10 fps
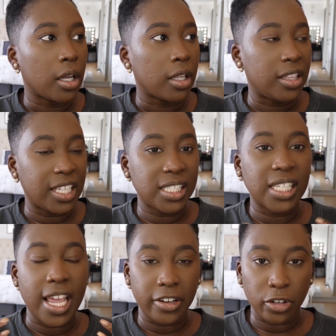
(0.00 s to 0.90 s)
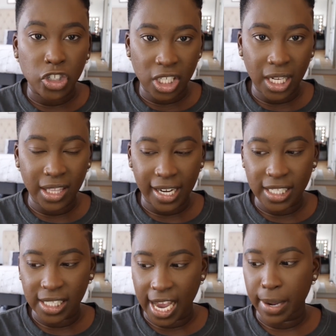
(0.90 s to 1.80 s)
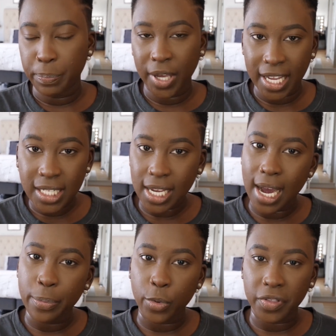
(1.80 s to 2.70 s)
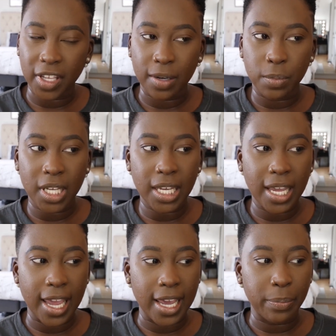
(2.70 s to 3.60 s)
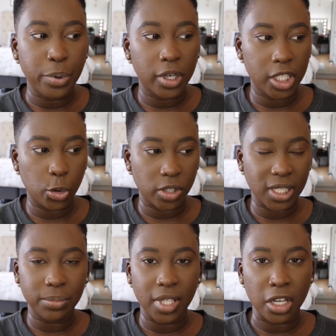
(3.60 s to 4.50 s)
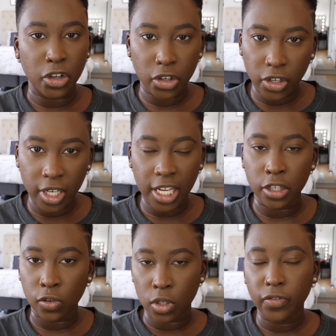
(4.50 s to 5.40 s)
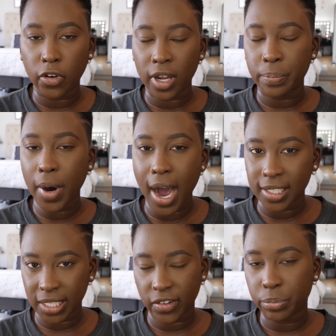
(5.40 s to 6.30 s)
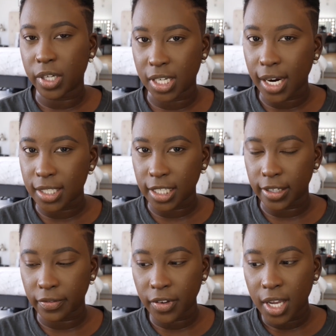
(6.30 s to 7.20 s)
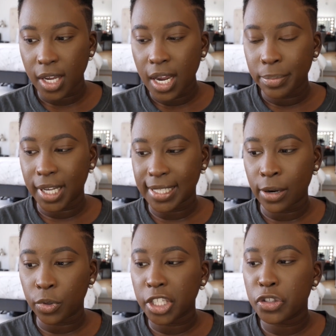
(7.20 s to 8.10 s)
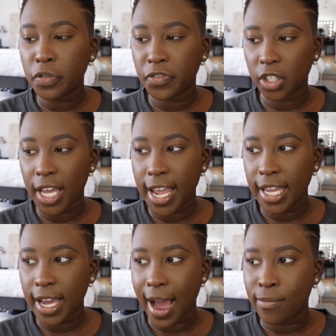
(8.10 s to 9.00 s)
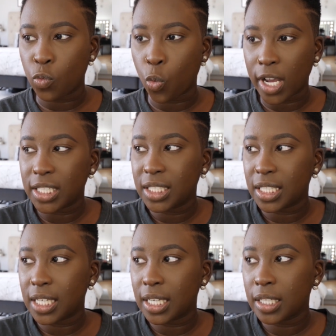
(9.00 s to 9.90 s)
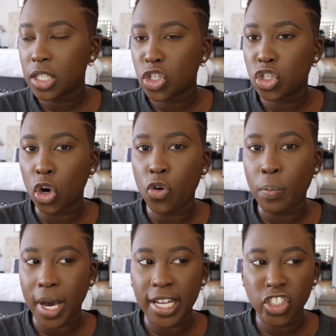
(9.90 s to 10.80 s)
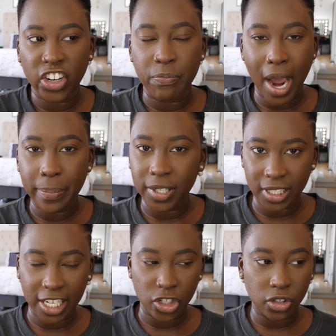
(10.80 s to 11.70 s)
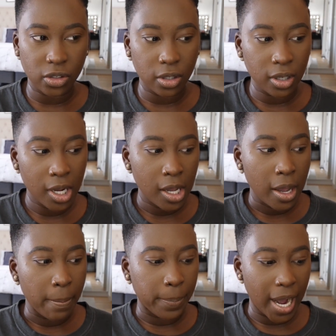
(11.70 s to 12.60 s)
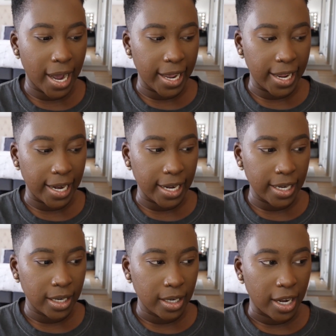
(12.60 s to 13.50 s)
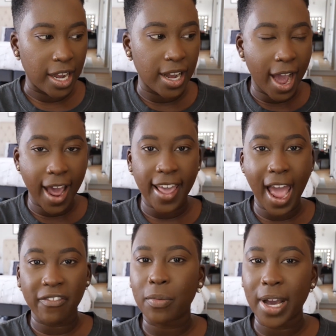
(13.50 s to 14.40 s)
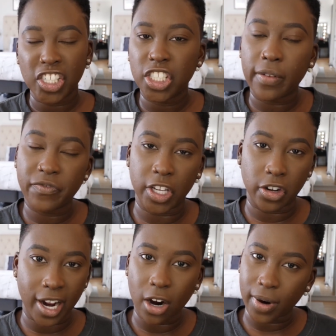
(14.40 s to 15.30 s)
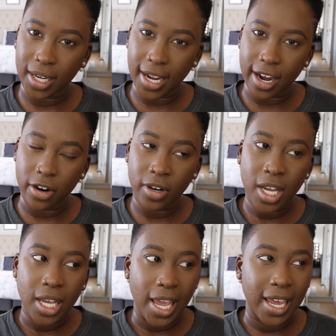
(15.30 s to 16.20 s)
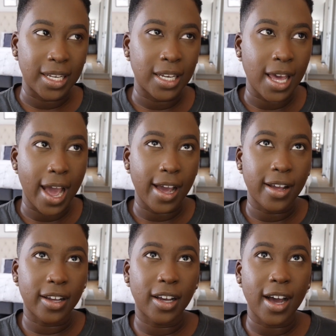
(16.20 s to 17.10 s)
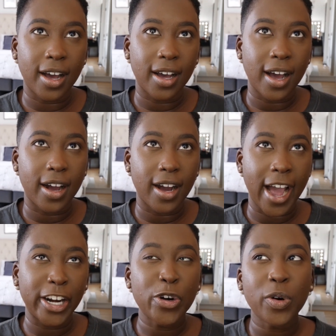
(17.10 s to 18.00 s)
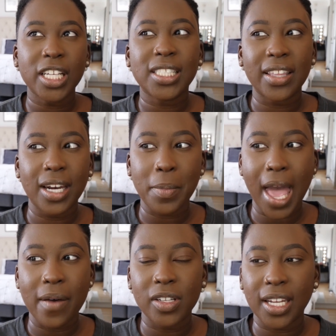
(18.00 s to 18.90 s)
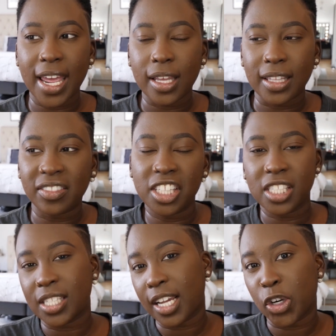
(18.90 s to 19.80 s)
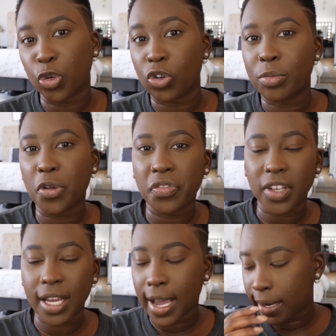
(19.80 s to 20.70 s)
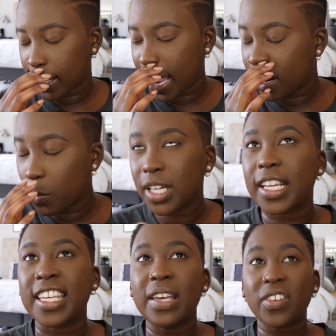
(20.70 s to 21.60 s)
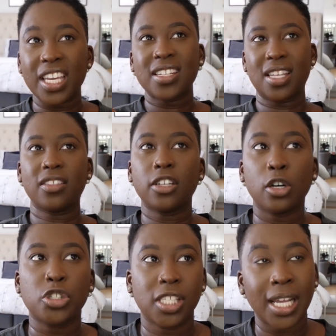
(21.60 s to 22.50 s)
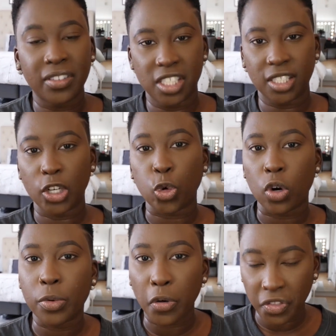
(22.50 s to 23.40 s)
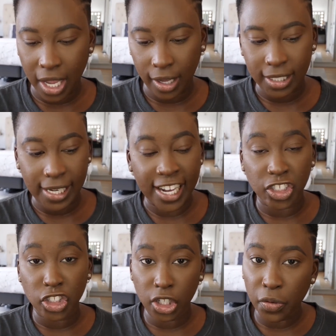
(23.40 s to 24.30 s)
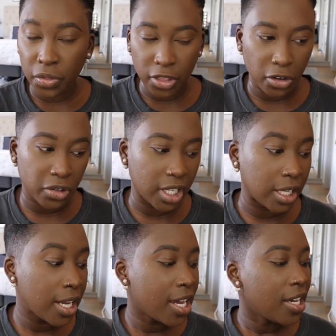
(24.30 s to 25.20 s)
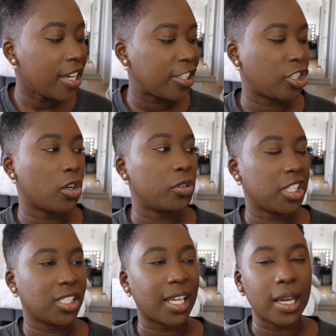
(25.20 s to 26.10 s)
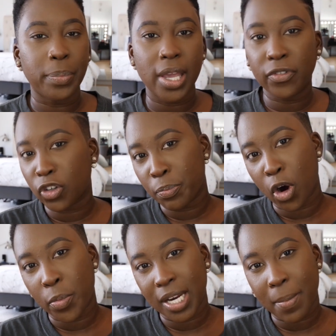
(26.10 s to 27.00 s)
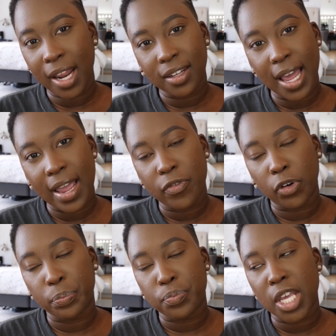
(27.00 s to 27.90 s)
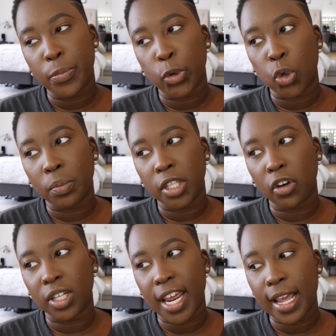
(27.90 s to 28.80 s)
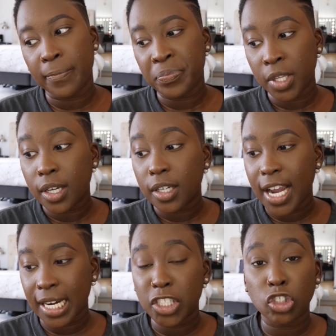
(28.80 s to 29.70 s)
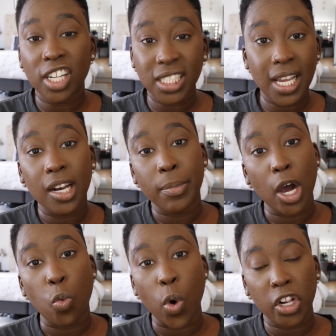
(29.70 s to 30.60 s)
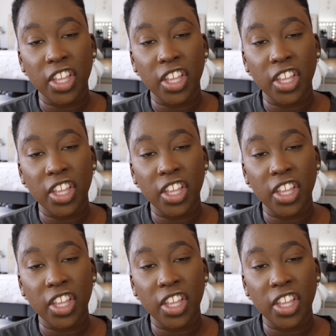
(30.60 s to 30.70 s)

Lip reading: this energy that is like pent up within me and put it towards something good and useful and positive and productive? Because I really do feel like I'm wasting so much of my potential by not having my shit figured out right now. And I don't want to say that I'm having like, that this is like a normal thing. I don't want to give into the notion that this is a normal thing, because like I just turned 30, and so this is like a pivotal moment in my life where people normally are like kind of stressing out about what are